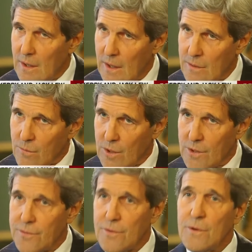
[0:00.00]
and
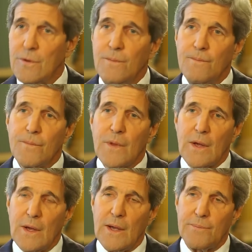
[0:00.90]
work through
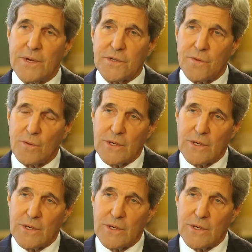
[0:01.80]
a peaceful